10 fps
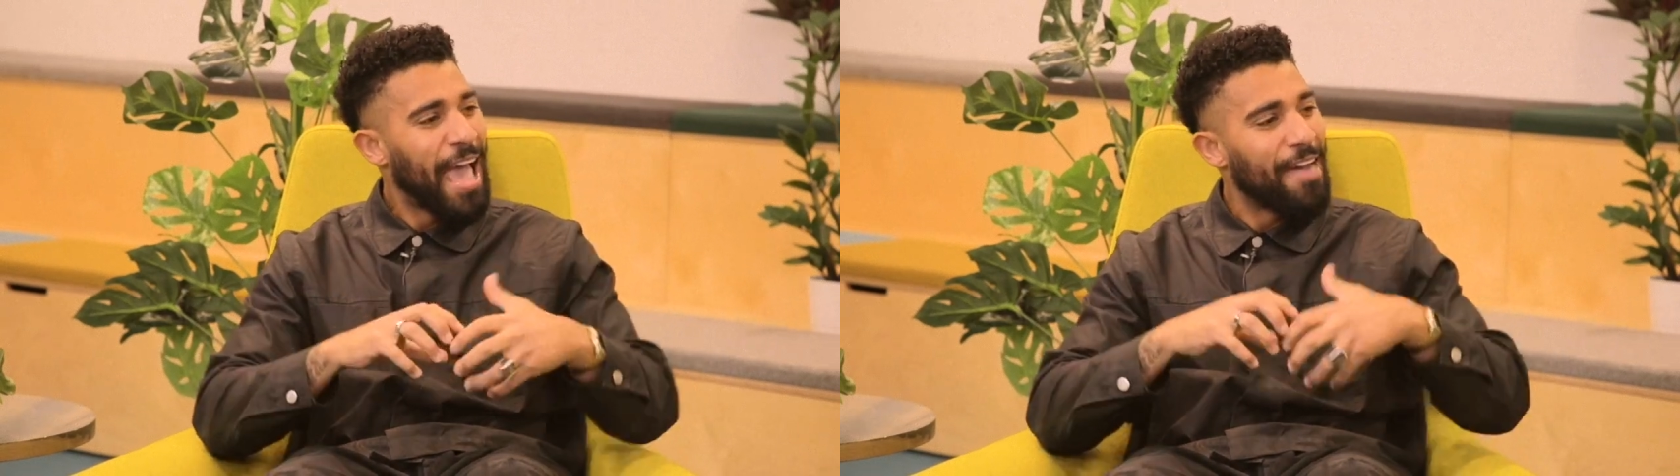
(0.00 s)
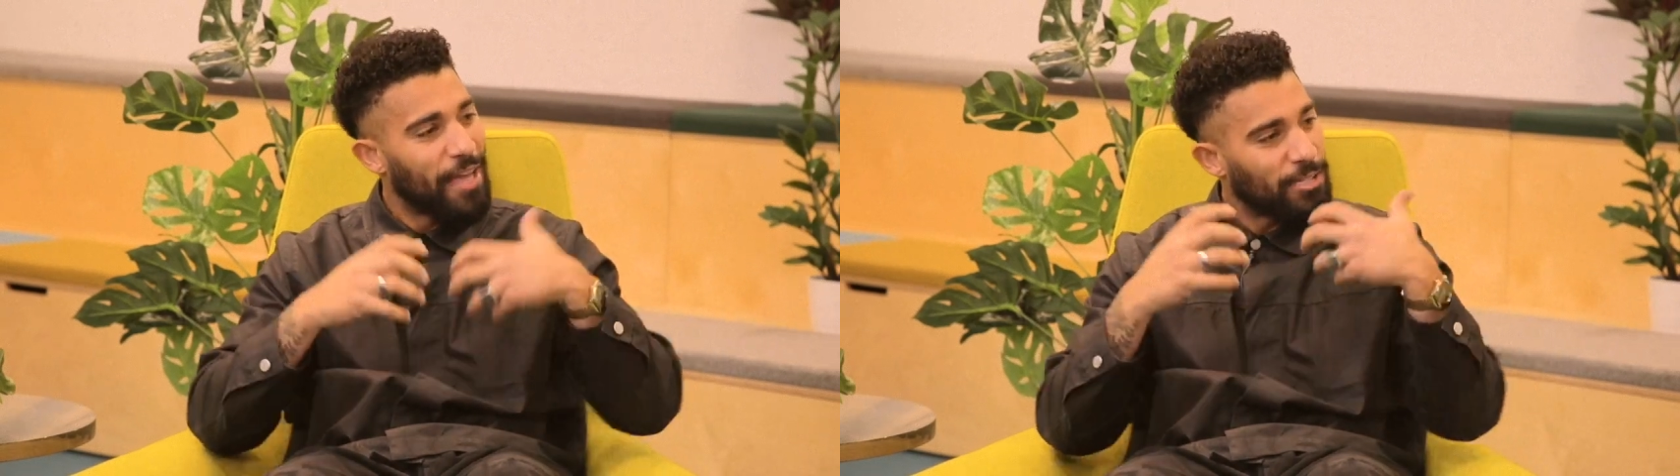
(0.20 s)

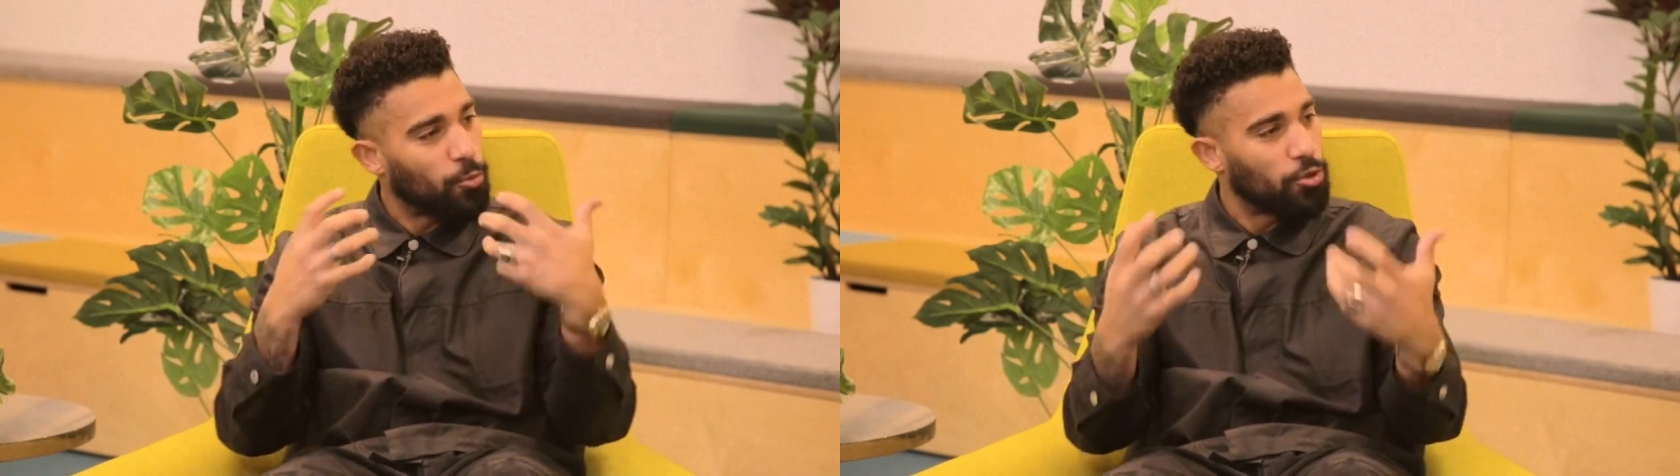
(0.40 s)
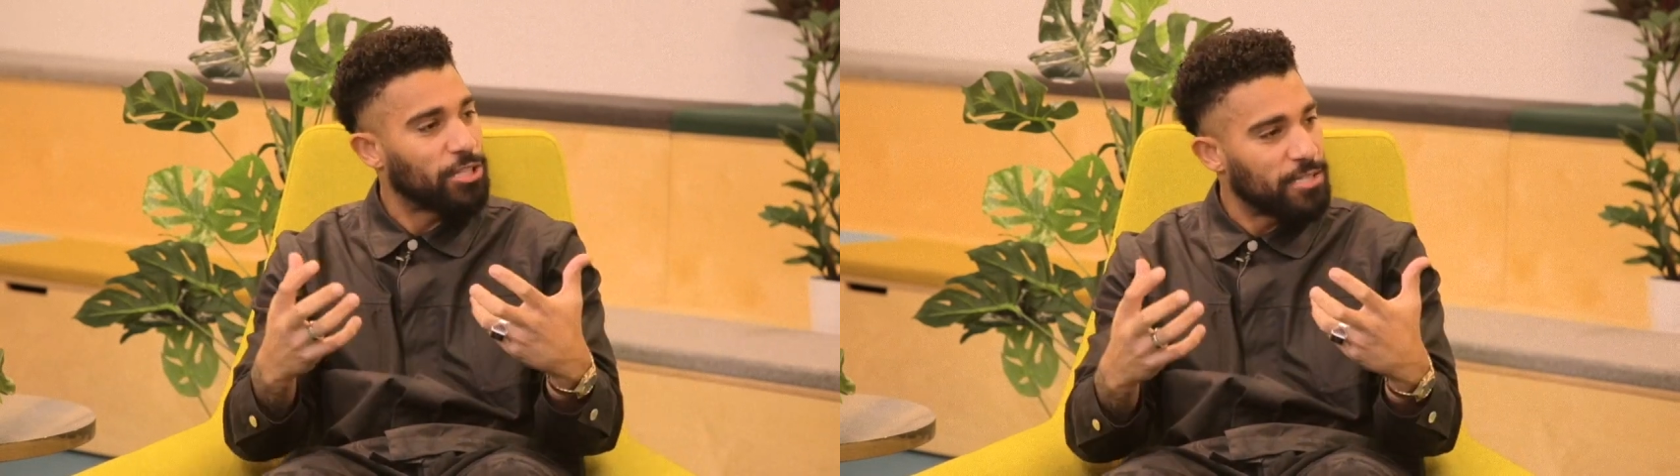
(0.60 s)
And that's
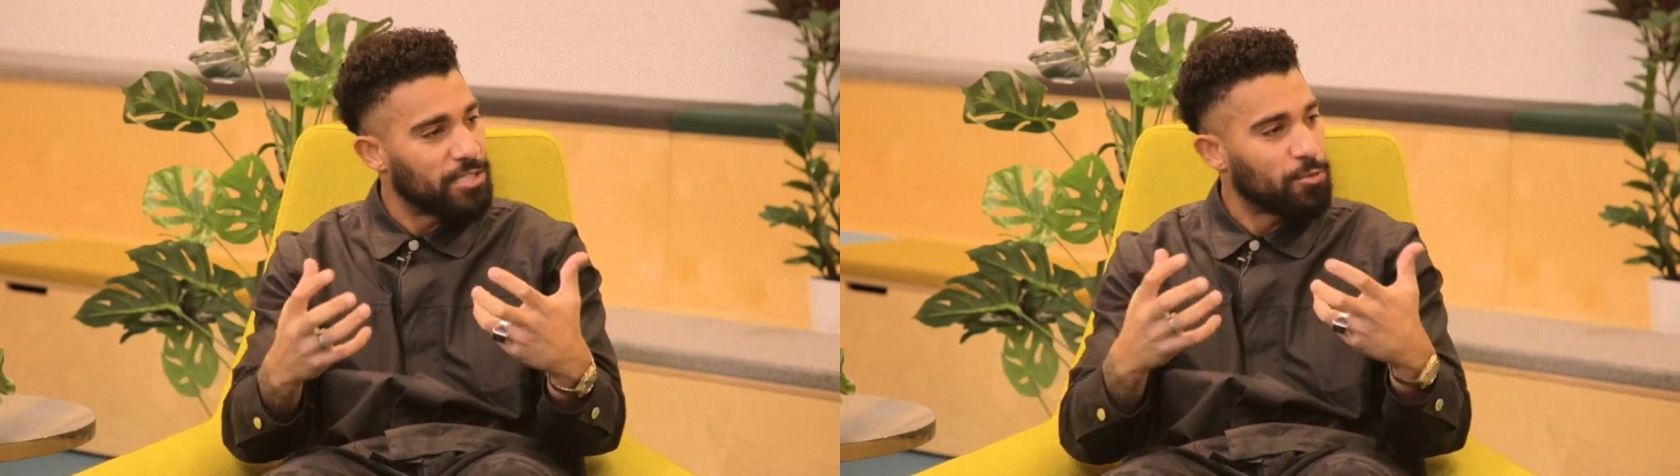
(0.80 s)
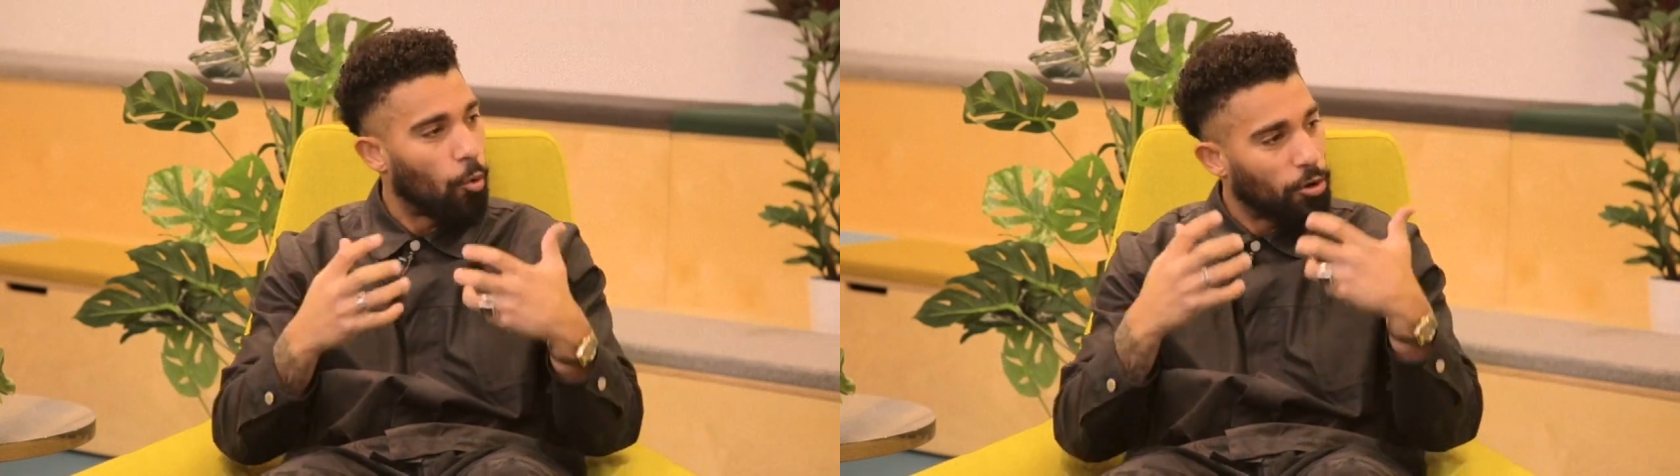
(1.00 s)
what Gen
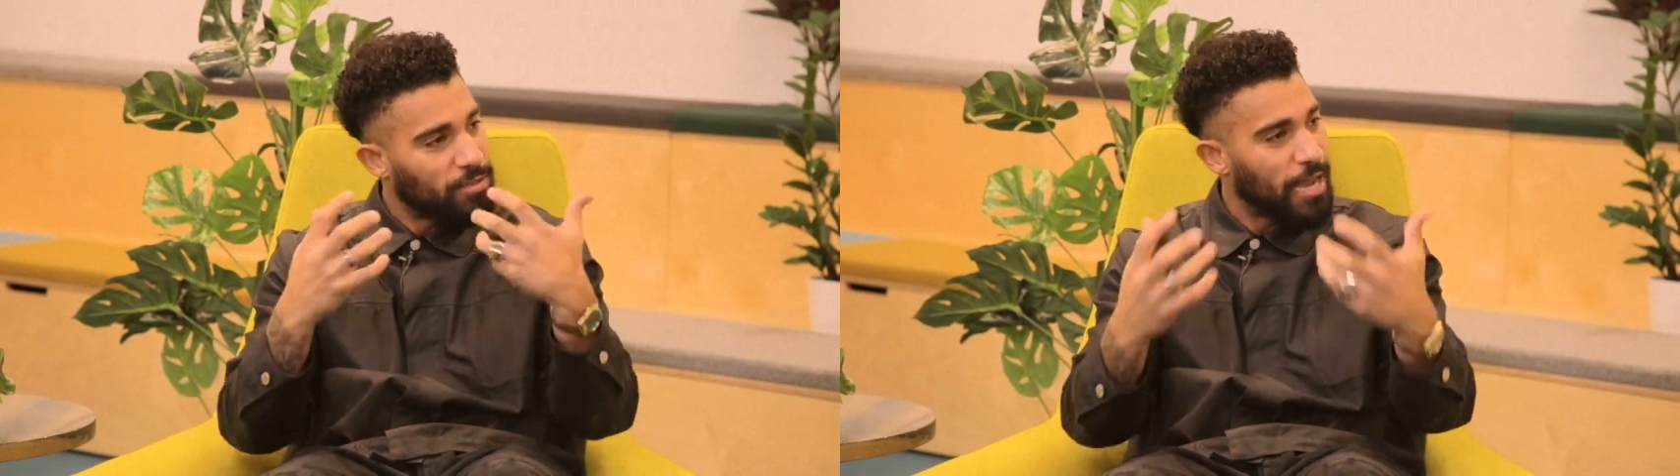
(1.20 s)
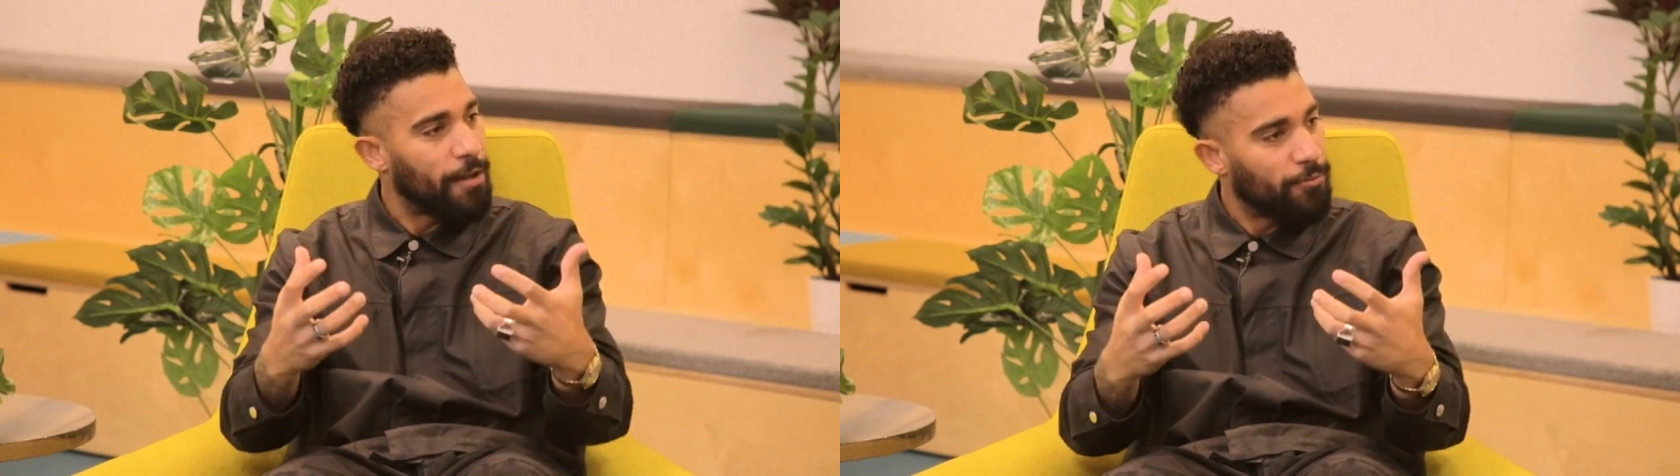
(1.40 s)
Z want
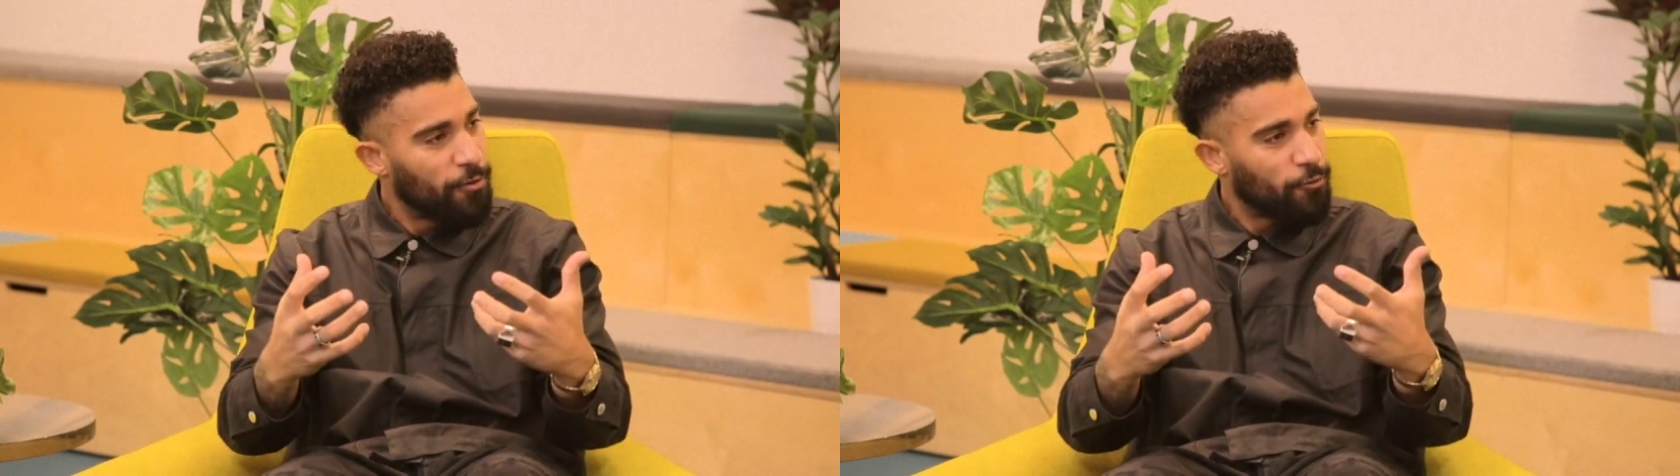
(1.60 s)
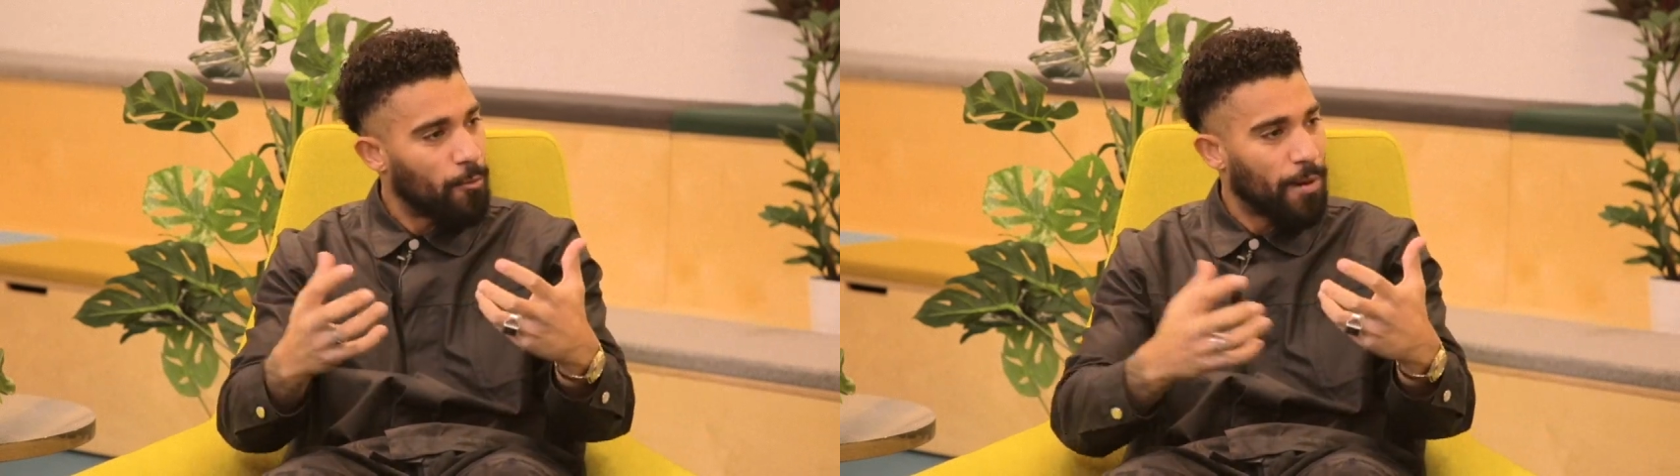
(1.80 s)
to have
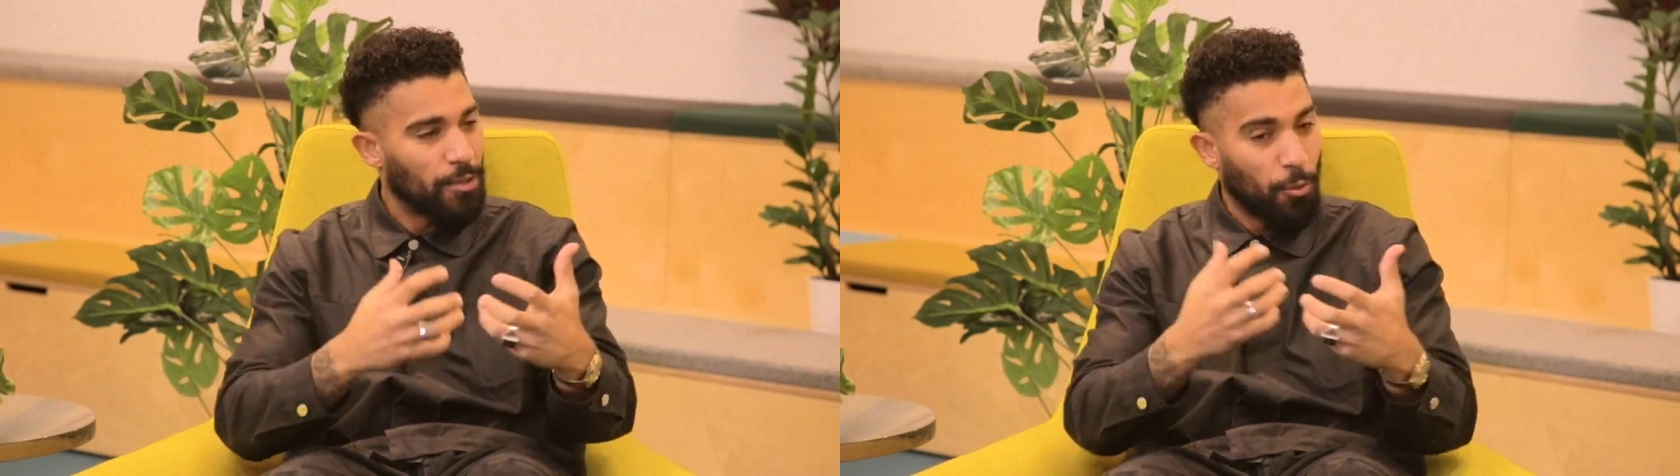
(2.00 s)
from a brand.